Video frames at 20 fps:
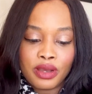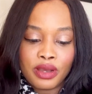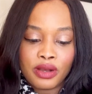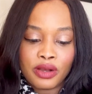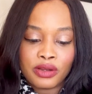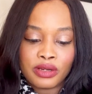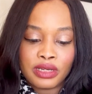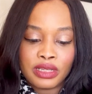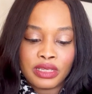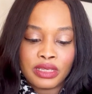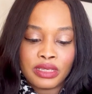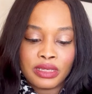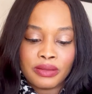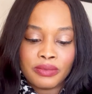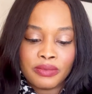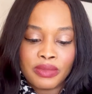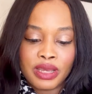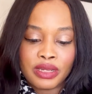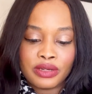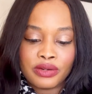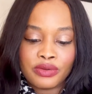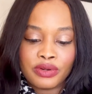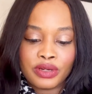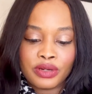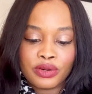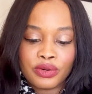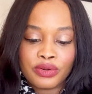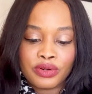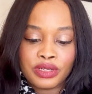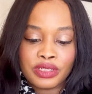honey, mandarin
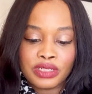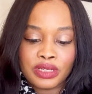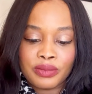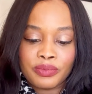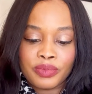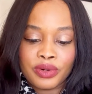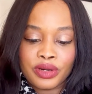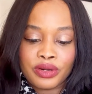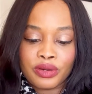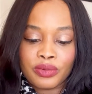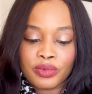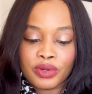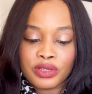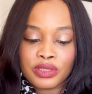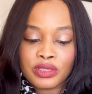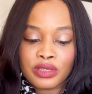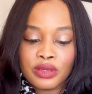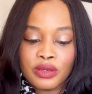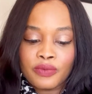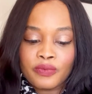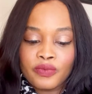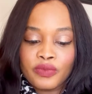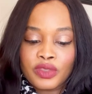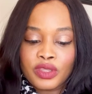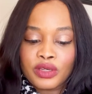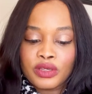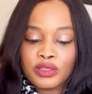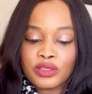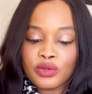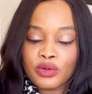orange, and bergamot.
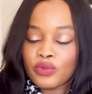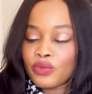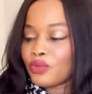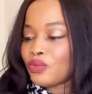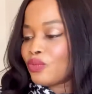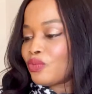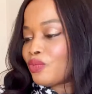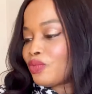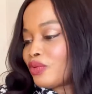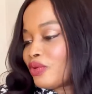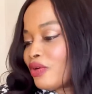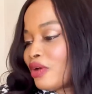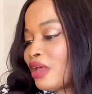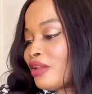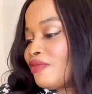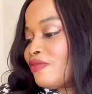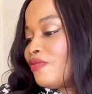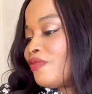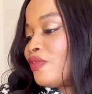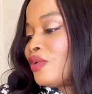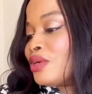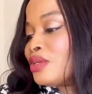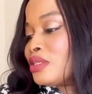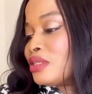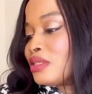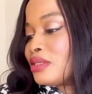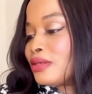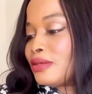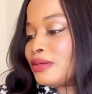So at first